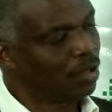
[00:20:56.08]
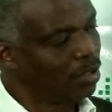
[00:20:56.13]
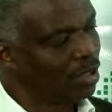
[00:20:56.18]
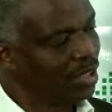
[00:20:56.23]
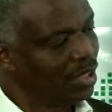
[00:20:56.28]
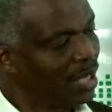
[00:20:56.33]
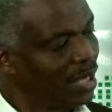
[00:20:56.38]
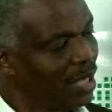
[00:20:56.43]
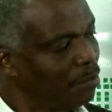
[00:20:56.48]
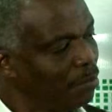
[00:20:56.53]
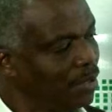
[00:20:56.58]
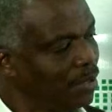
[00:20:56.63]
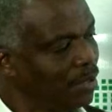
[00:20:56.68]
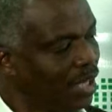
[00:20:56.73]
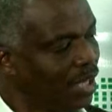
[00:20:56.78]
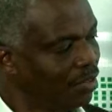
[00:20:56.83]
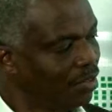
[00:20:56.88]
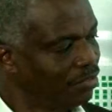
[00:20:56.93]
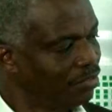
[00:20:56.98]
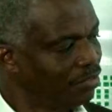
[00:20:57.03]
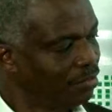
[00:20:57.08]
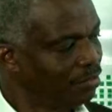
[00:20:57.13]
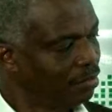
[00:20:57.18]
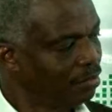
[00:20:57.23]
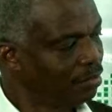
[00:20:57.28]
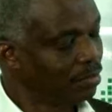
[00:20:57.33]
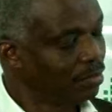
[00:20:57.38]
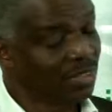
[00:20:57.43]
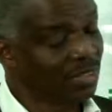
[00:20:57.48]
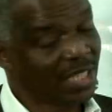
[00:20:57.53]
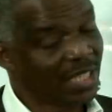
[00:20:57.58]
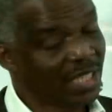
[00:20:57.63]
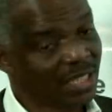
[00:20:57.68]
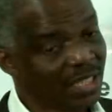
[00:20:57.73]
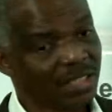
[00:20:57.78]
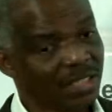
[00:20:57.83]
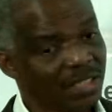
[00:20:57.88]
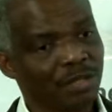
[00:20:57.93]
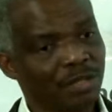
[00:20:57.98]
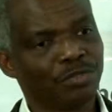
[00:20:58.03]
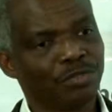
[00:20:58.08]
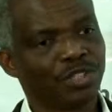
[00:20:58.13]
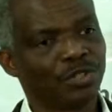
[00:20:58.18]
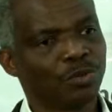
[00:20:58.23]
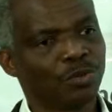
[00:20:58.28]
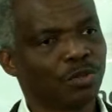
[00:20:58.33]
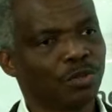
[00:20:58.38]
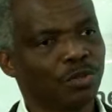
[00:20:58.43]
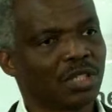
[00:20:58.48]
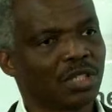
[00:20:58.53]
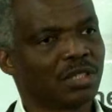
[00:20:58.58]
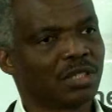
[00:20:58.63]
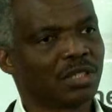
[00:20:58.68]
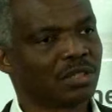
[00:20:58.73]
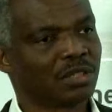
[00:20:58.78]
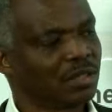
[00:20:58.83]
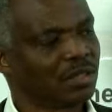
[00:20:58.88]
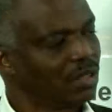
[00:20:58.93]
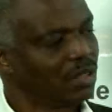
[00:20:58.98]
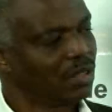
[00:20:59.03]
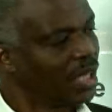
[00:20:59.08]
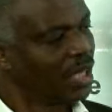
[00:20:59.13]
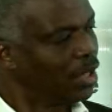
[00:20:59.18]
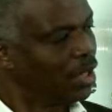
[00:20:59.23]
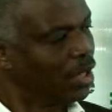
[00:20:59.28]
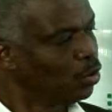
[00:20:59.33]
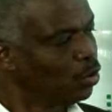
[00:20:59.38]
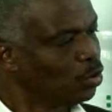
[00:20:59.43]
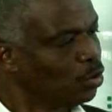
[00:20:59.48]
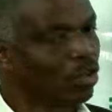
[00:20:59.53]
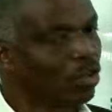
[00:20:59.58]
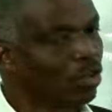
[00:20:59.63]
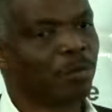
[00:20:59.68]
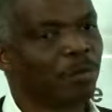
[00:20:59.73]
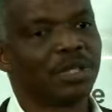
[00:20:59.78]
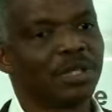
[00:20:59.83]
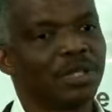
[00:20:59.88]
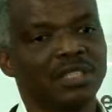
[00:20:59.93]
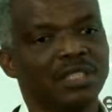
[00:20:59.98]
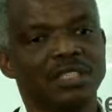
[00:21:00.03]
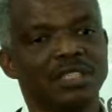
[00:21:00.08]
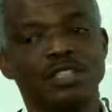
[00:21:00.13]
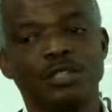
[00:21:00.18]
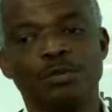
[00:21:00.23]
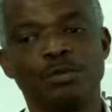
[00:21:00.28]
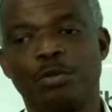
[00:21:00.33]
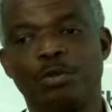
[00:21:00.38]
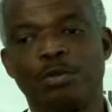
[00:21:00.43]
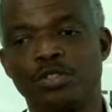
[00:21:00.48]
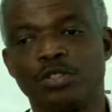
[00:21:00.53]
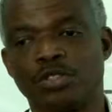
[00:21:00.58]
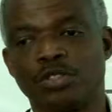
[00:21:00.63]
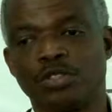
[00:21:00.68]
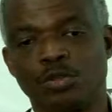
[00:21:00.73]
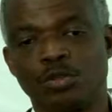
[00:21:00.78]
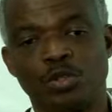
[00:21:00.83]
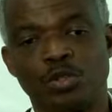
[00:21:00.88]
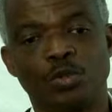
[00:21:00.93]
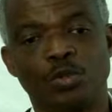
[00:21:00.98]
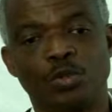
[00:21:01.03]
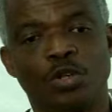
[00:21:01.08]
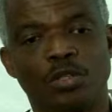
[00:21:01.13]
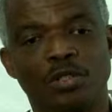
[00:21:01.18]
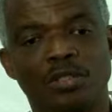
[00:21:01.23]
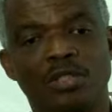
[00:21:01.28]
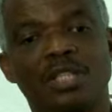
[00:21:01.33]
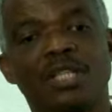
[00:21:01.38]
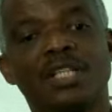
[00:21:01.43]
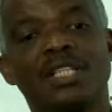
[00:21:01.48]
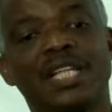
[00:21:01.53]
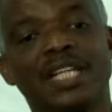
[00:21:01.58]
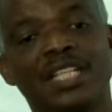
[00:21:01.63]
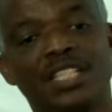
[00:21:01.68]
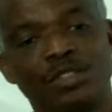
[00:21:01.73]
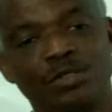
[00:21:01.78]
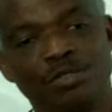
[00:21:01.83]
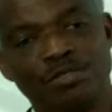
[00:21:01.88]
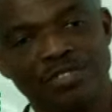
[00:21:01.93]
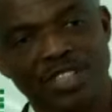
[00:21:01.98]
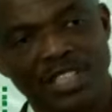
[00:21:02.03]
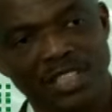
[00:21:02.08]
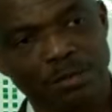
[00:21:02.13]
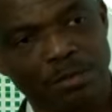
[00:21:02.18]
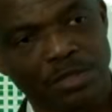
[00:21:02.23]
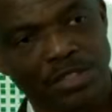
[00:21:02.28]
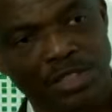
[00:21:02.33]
On their behalf, in thanking them for the work, I also commend the report to you all. Thank you very